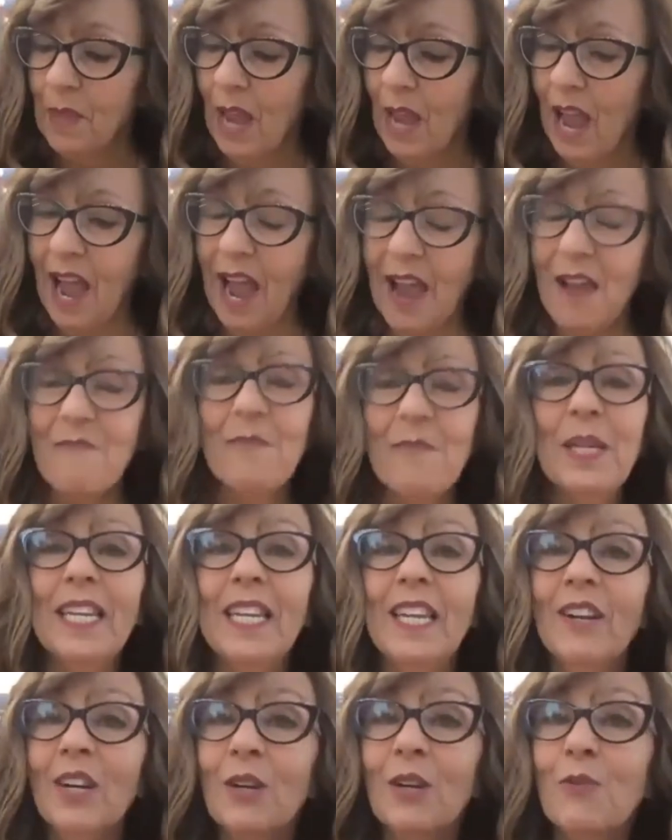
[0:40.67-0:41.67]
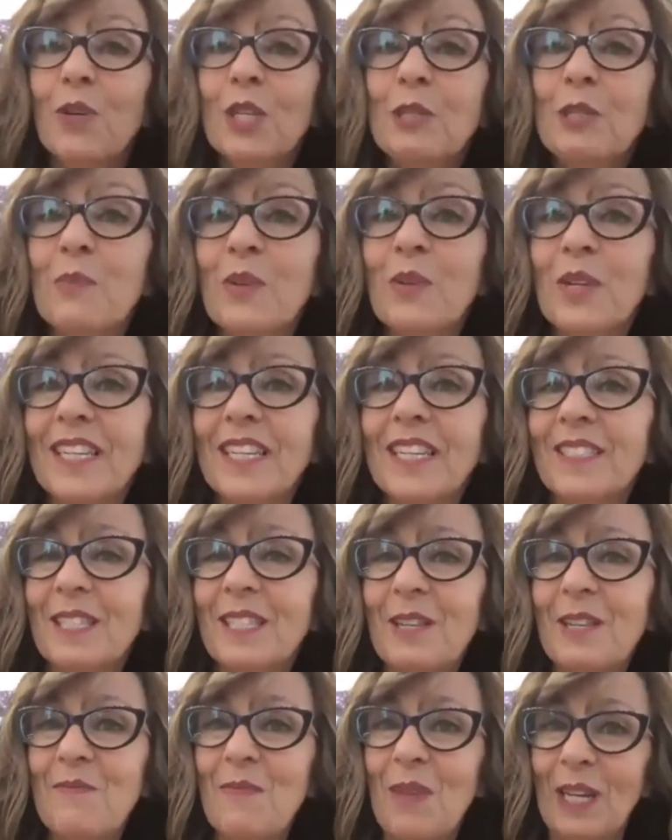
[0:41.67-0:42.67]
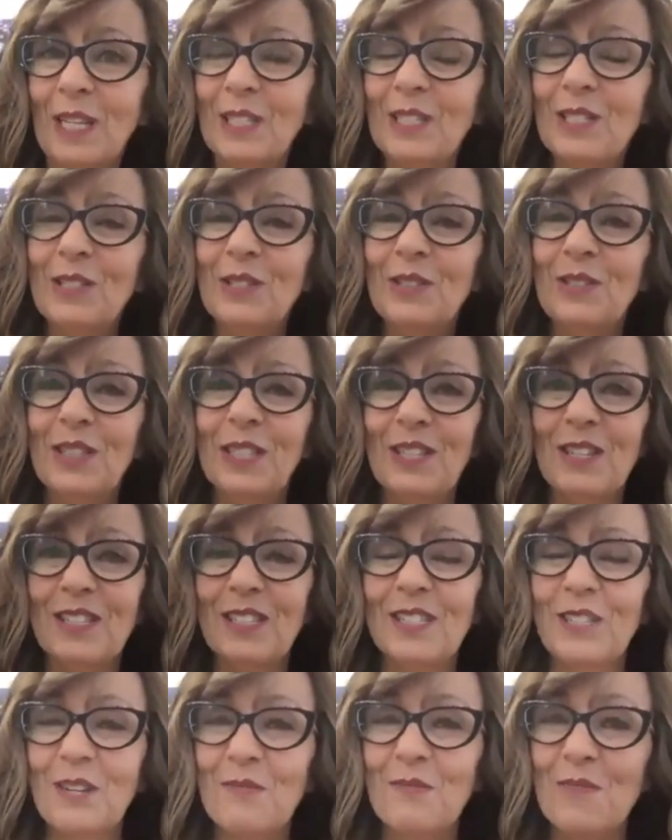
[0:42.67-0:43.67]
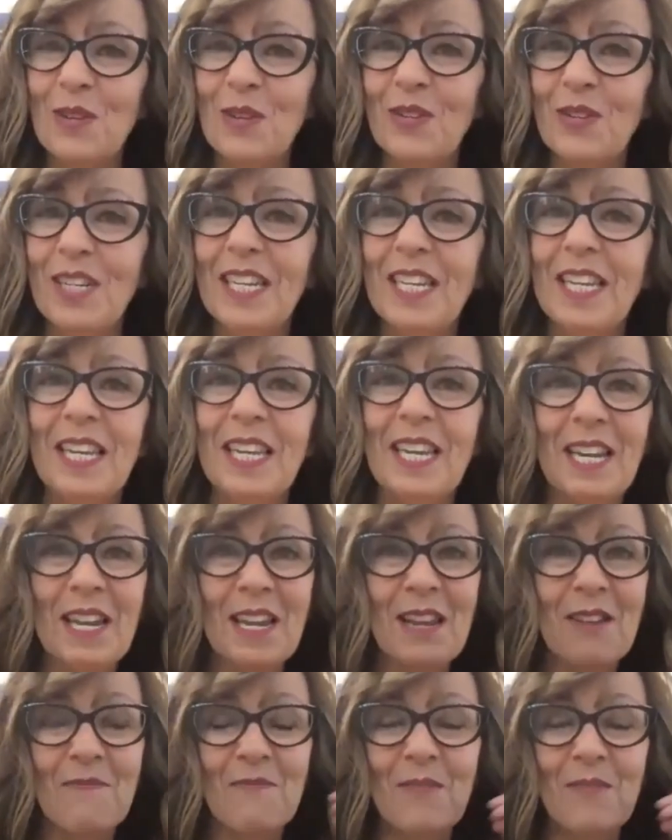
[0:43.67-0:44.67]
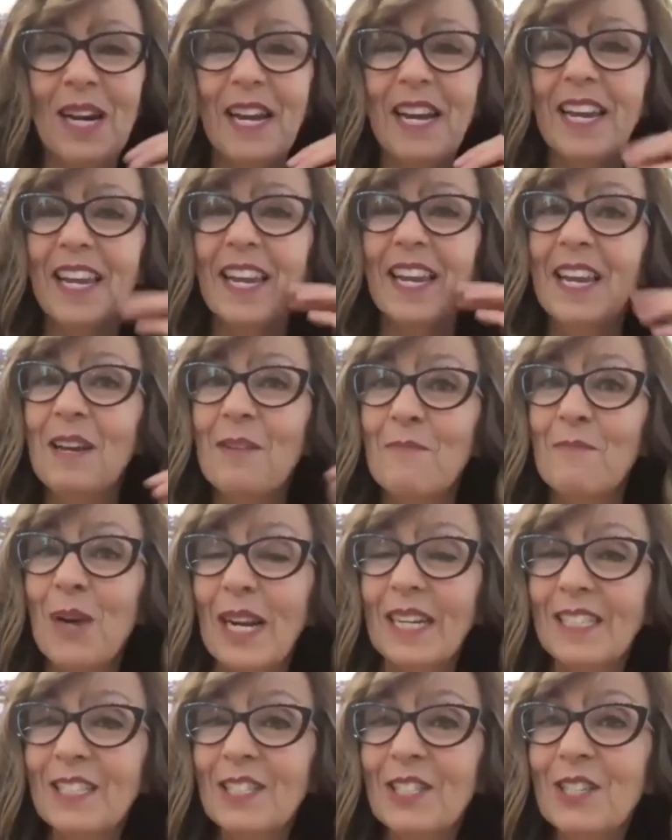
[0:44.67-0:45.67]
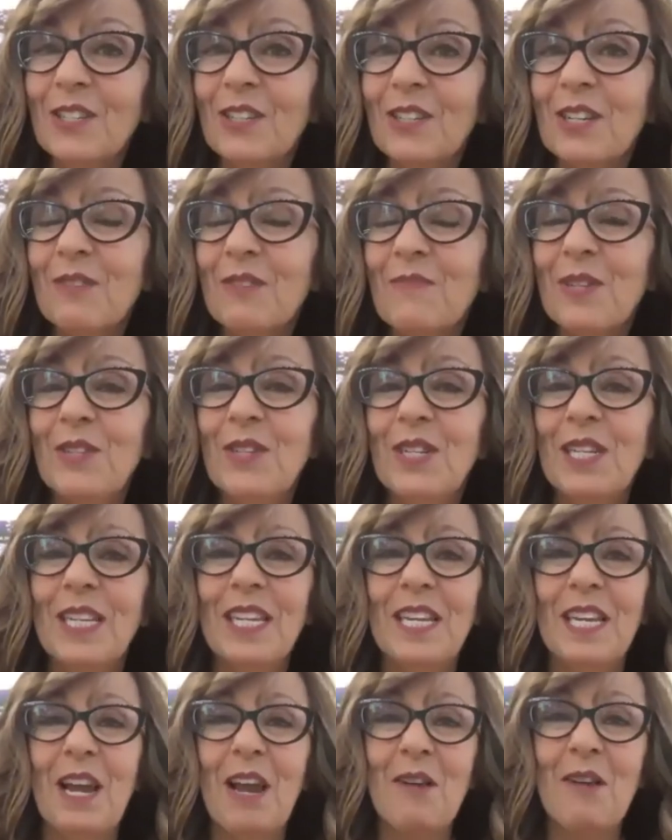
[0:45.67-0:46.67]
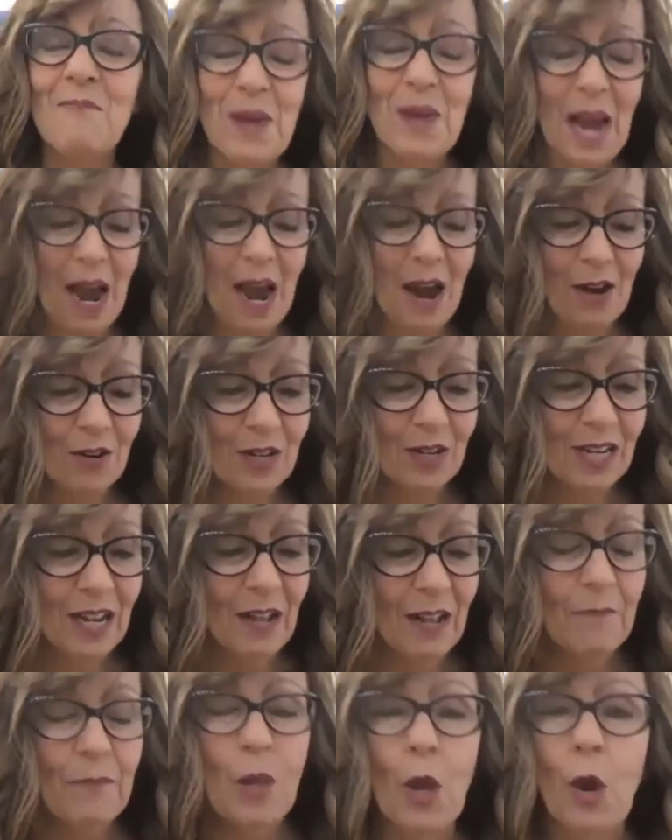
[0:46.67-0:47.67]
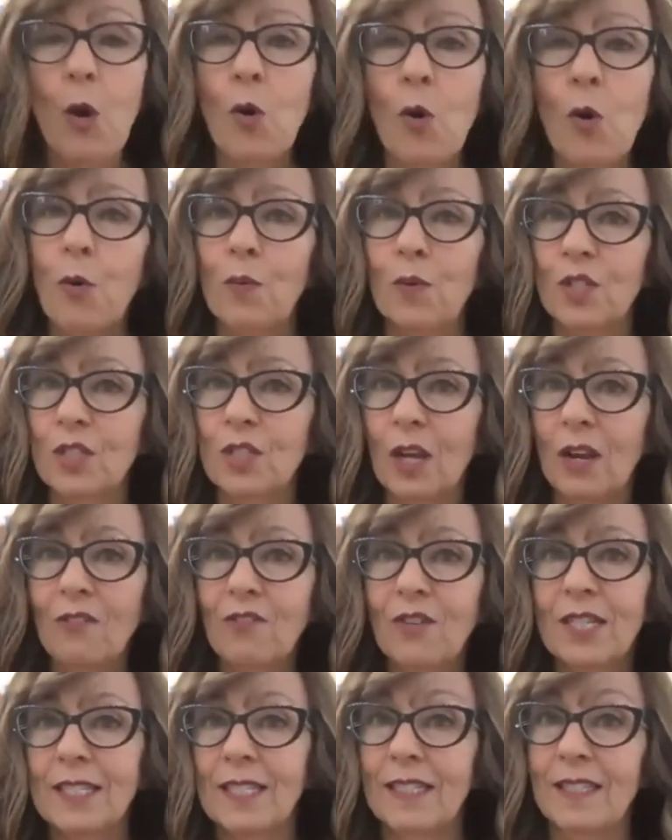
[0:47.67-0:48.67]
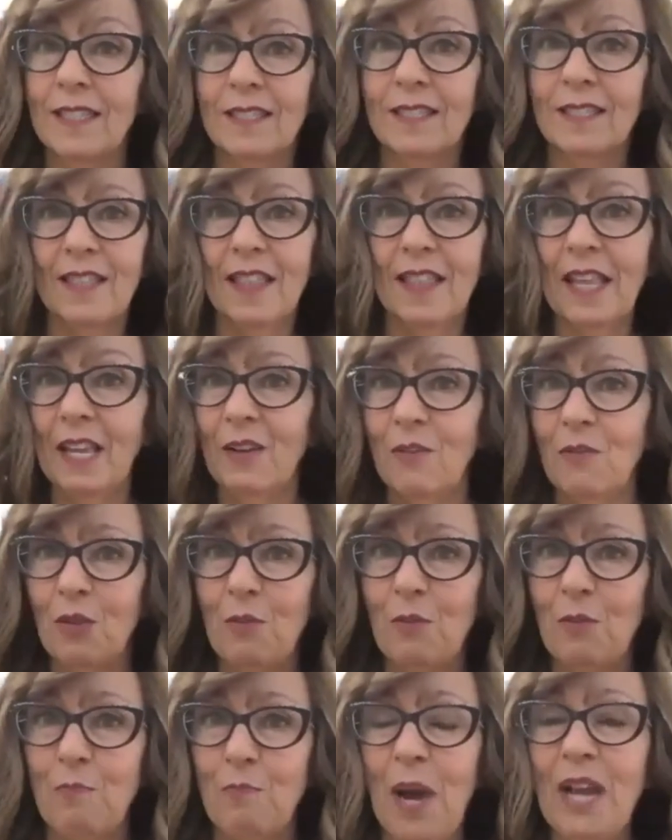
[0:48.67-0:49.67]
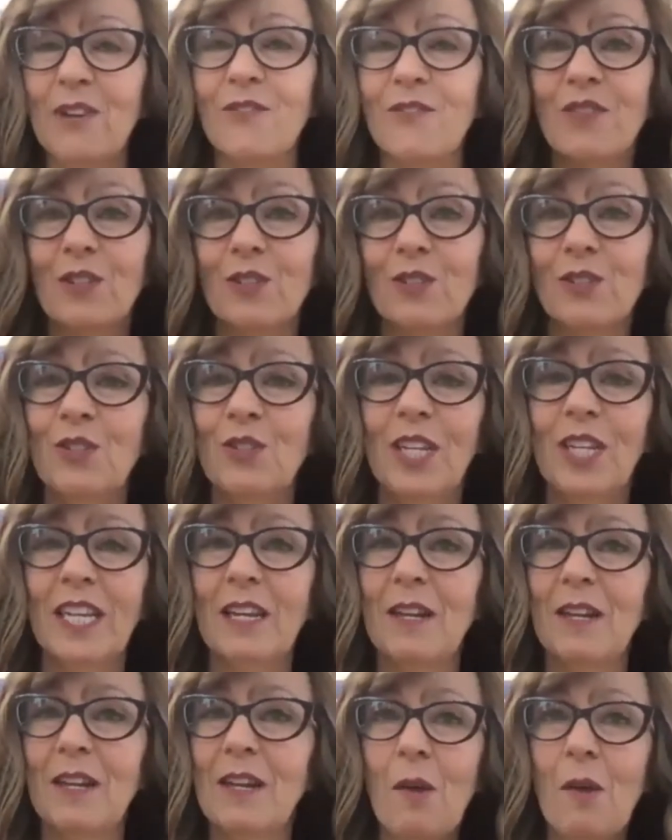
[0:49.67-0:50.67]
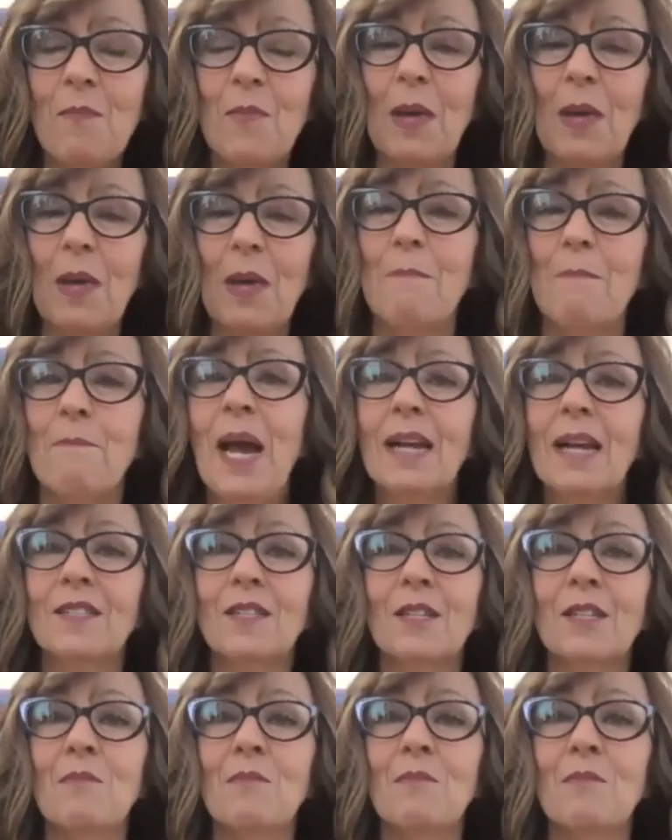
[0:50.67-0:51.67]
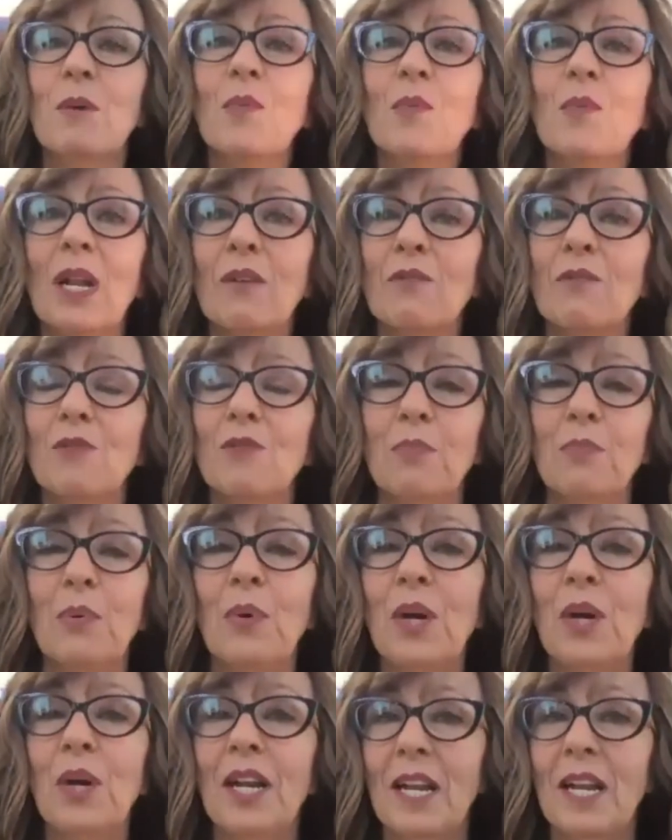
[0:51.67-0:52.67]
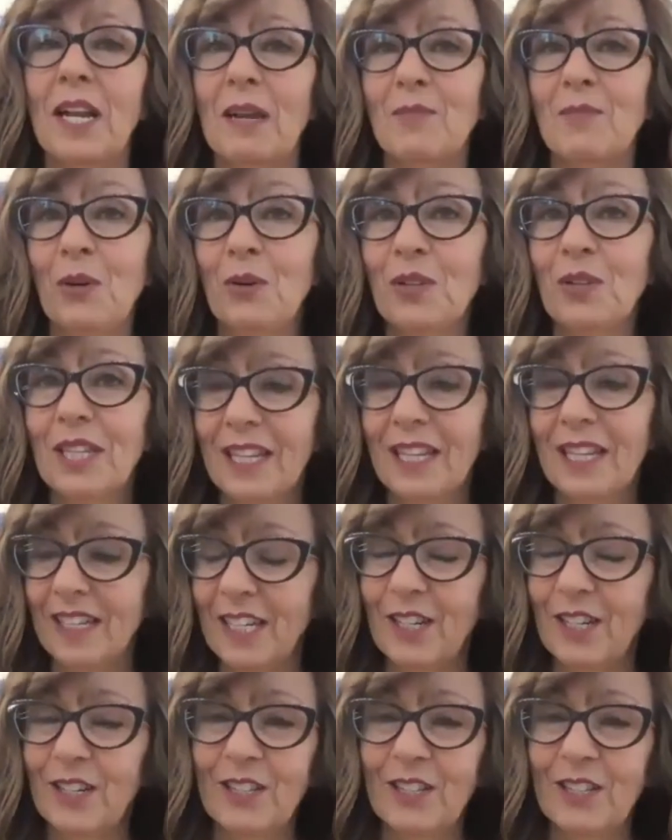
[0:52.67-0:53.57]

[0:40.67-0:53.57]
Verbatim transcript: I've been hearing whisperings in my student community and in my practitioner community about. Oh, Sandra did this thing with biofield tuning, and now I'm like back to the moment when I was born and I'm totally clear.